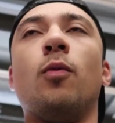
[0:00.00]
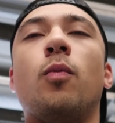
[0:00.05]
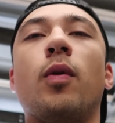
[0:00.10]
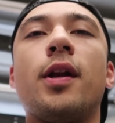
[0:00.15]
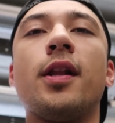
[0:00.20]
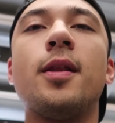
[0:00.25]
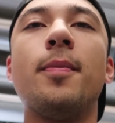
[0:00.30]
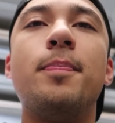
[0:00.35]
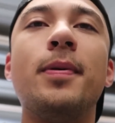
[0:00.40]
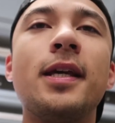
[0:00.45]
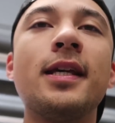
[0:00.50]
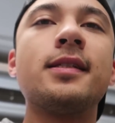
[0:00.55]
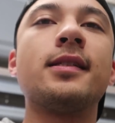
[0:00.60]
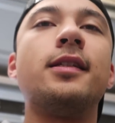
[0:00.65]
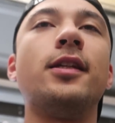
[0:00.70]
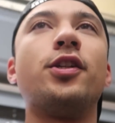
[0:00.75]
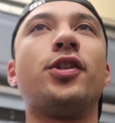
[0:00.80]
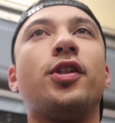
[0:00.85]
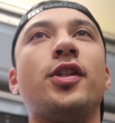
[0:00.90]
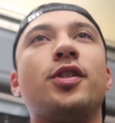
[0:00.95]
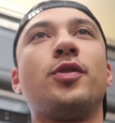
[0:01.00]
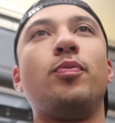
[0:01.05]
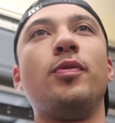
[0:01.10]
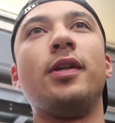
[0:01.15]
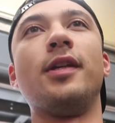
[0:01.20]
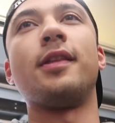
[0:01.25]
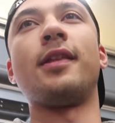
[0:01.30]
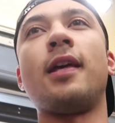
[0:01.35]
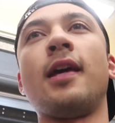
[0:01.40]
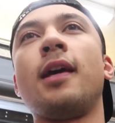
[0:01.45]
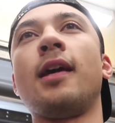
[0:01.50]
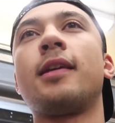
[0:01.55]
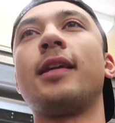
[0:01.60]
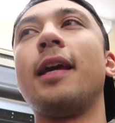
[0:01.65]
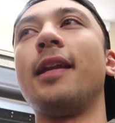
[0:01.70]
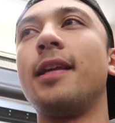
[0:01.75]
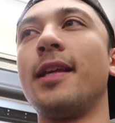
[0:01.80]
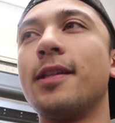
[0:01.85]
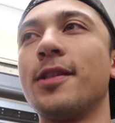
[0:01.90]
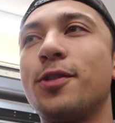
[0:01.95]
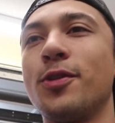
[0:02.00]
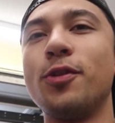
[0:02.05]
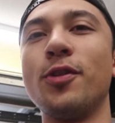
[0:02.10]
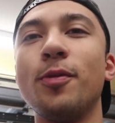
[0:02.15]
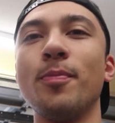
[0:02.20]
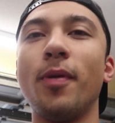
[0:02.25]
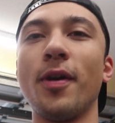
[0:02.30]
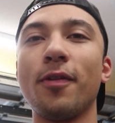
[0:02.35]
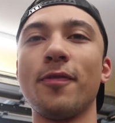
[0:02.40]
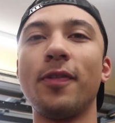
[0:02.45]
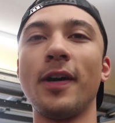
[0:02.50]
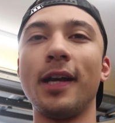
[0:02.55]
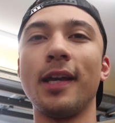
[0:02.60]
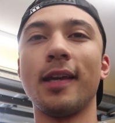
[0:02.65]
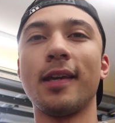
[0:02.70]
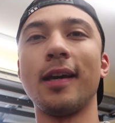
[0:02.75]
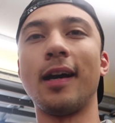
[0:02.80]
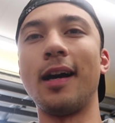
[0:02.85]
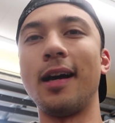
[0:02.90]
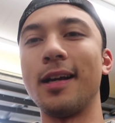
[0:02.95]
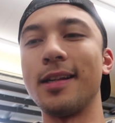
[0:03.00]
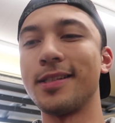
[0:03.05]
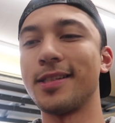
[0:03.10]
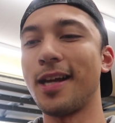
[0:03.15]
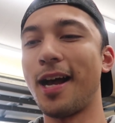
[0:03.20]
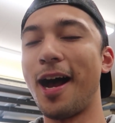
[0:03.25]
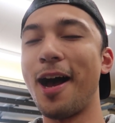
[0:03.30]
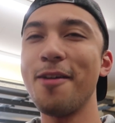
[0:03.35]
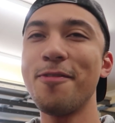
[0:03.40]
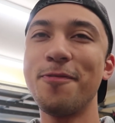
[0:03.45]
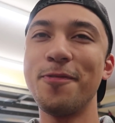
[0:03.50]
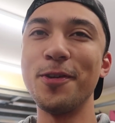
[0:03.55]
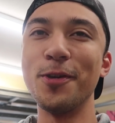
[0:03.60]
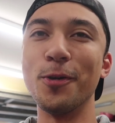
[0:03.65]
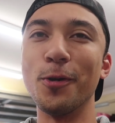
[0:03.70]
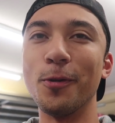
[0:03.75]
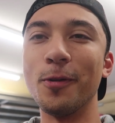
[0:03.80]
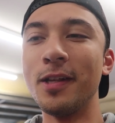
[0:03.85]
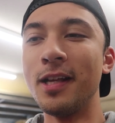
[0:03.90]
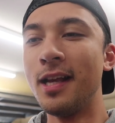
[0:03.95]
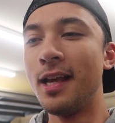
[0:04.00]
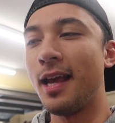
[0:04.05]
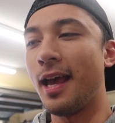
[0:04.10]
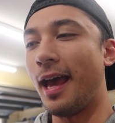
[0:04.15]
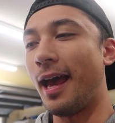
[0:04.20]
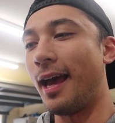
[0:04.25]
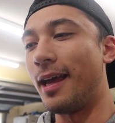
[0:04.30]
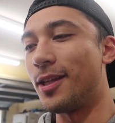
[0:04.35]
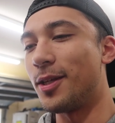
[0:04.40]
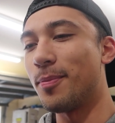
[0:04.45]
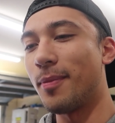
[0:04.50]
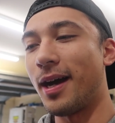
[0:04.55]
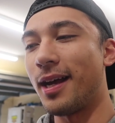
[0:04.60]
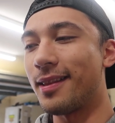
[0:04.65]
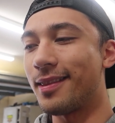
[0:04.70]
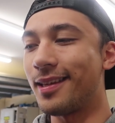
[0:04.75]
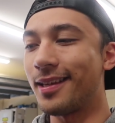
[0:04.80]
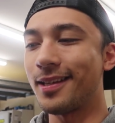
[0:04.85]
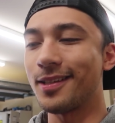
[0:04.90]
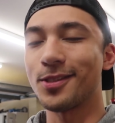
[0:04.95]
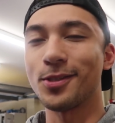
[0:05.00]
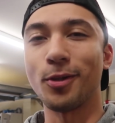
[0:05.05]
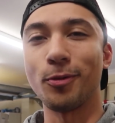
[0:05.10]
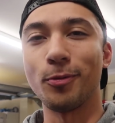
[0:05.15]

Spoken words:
One of the biggest issues with getting into modifying cars, I feel, and you might think it's